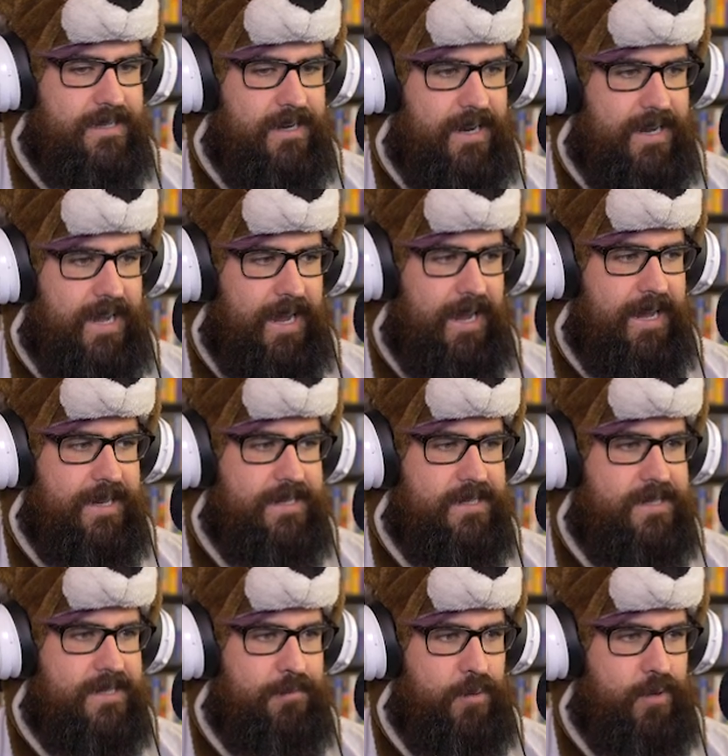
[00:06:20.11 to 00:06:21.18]
I can't get
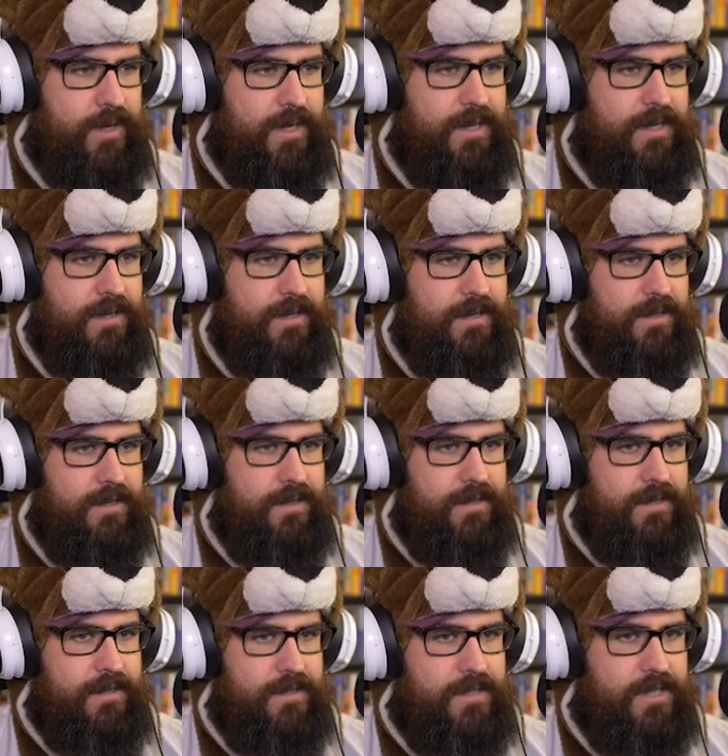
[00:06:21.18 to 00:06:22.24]
Tsumugi
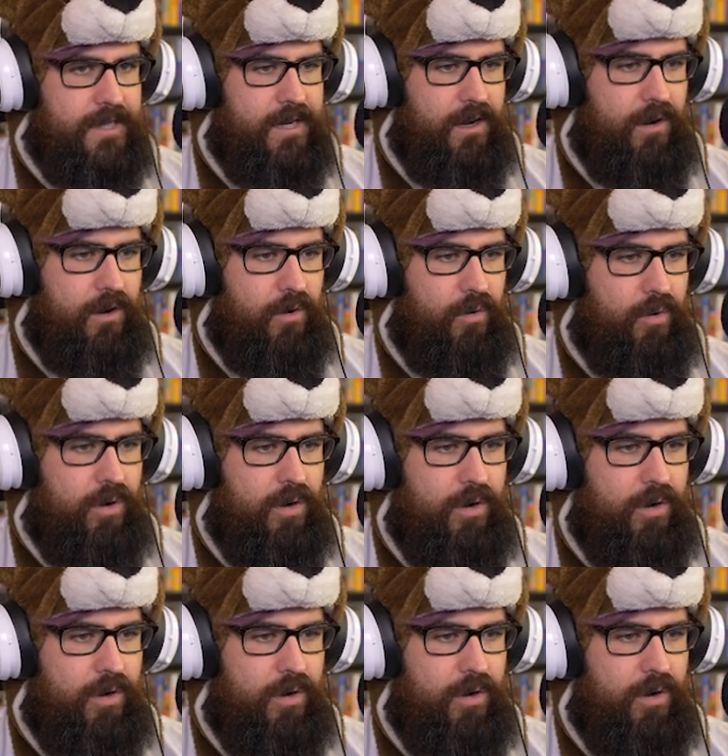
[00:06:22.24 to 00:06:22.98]
to go